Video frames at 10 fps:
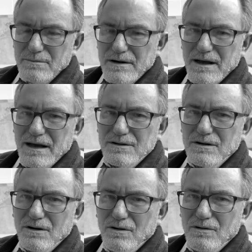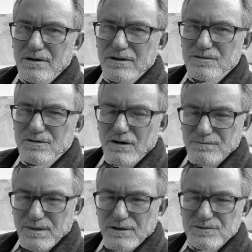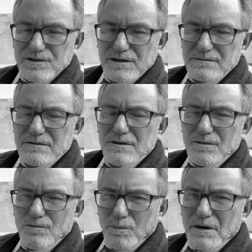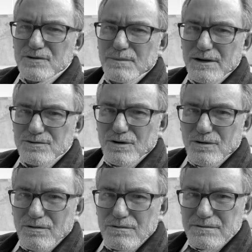9 coal, and the staff boss said, well, bless my soul.